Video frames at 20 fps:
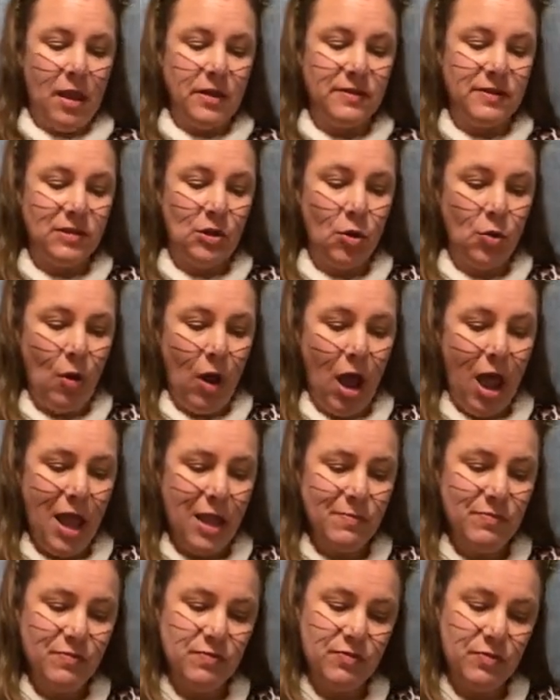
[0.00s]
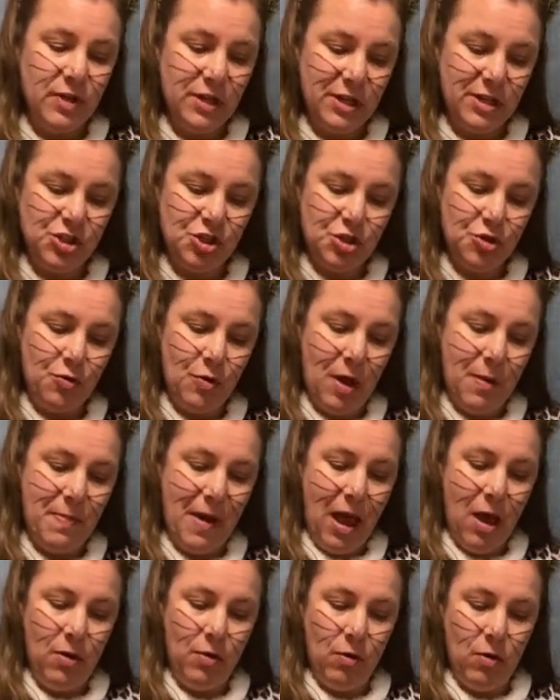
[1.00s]
So I'm gonna do
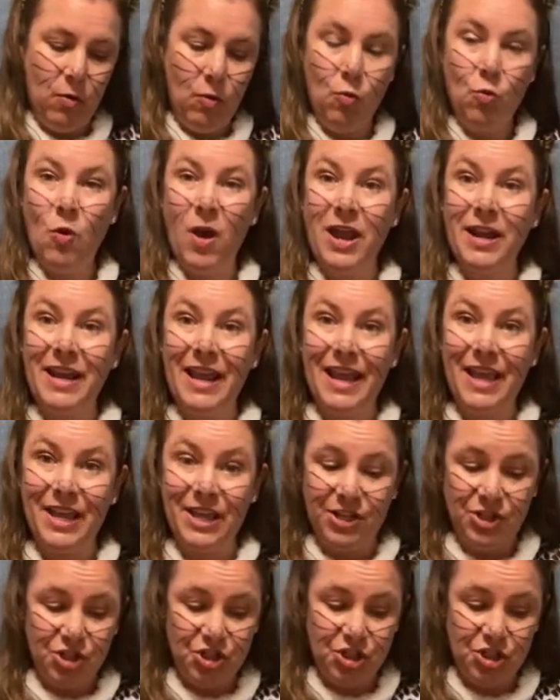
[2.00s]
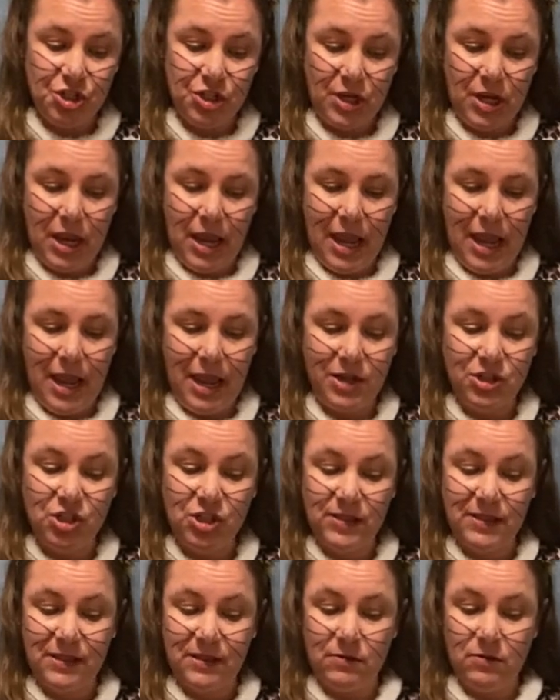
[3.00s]
about one inch and
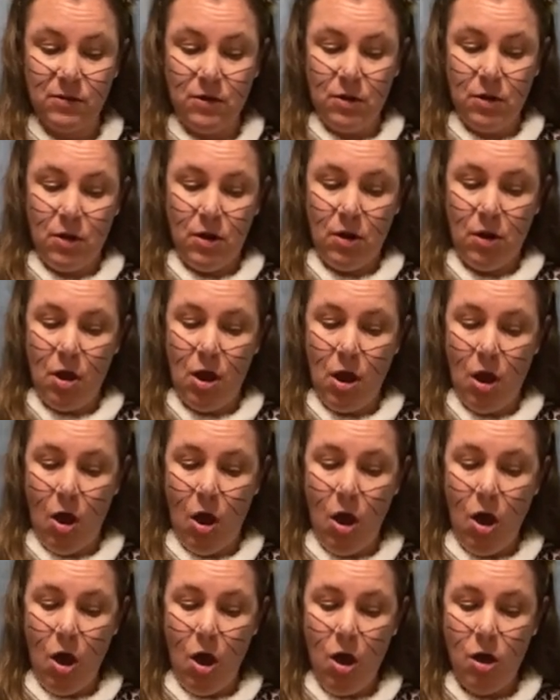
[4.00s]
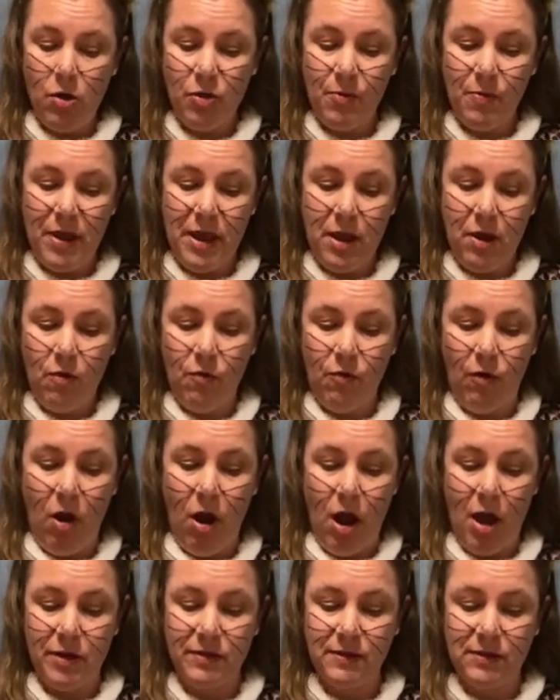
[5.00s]
just cut all the way
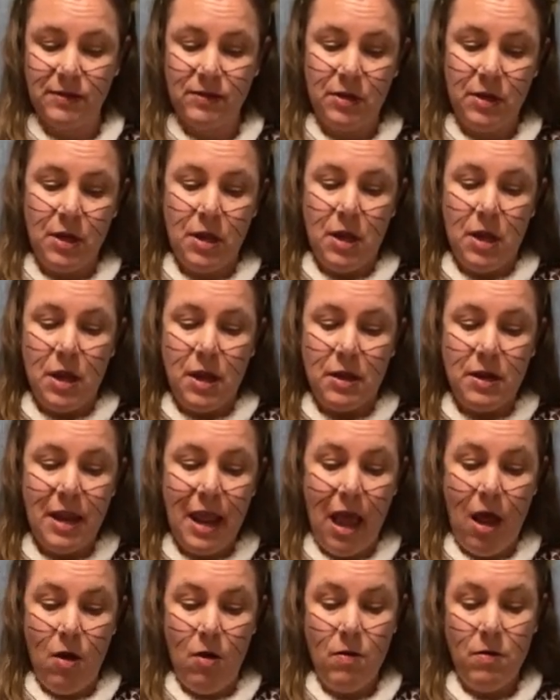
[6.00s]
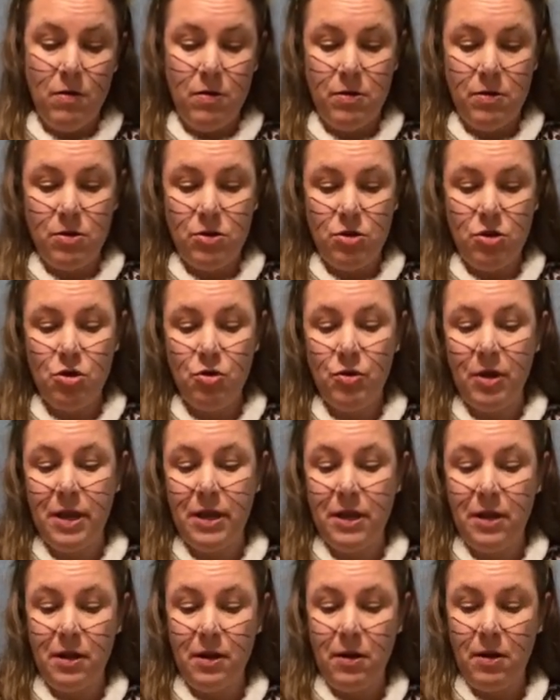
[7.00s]
across. Now, you
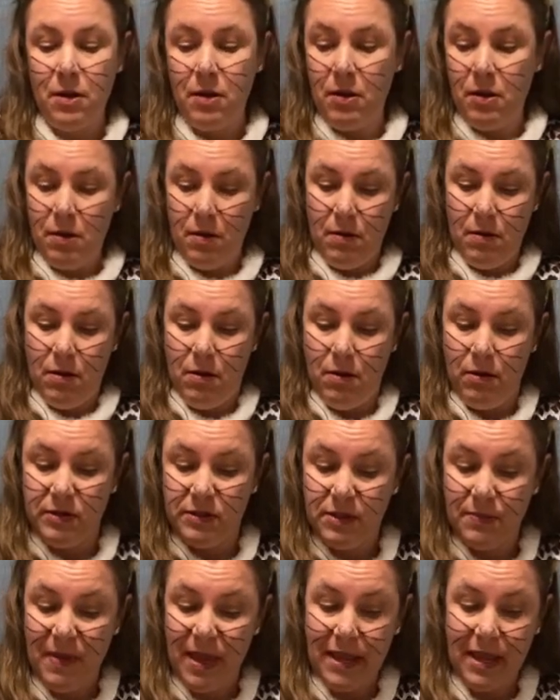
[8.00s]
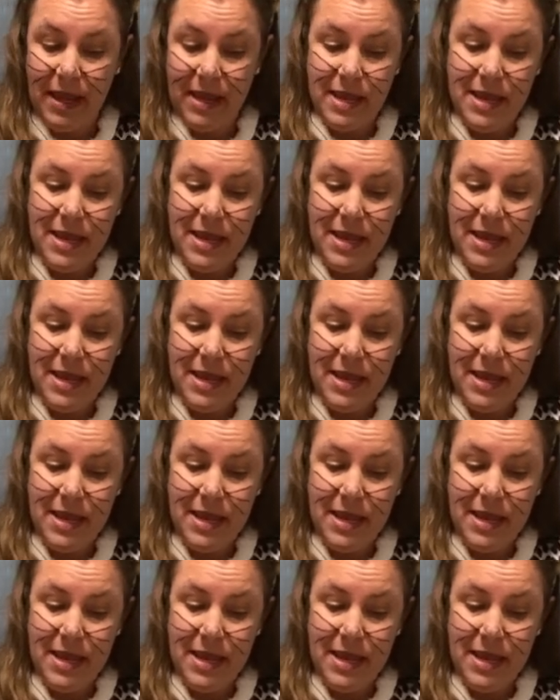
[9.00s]
can, make it